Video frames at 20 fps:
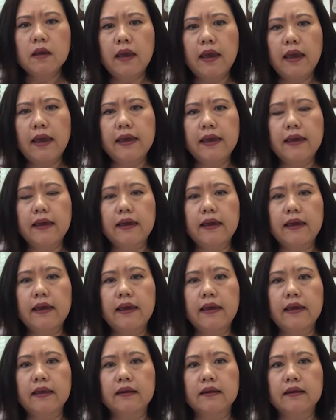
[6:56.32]

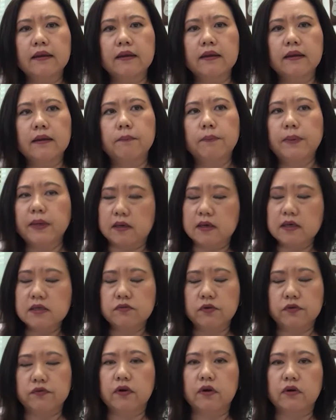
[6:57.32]
And because
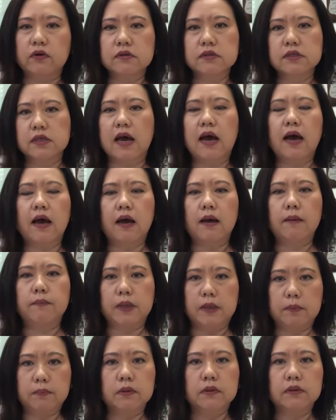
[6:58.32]
referrals are
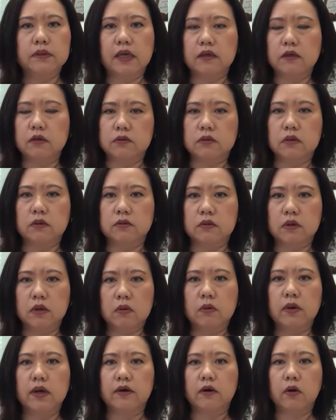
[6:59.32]
people that you don't
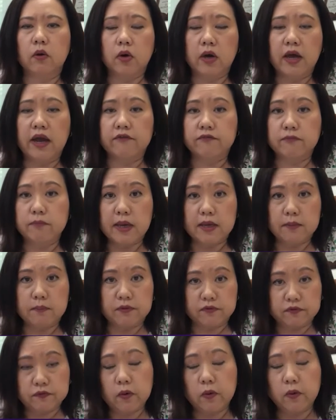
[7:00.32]
know or have met
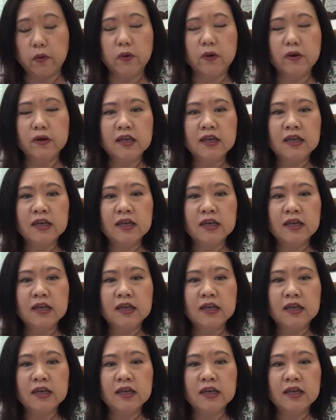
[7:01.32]
before,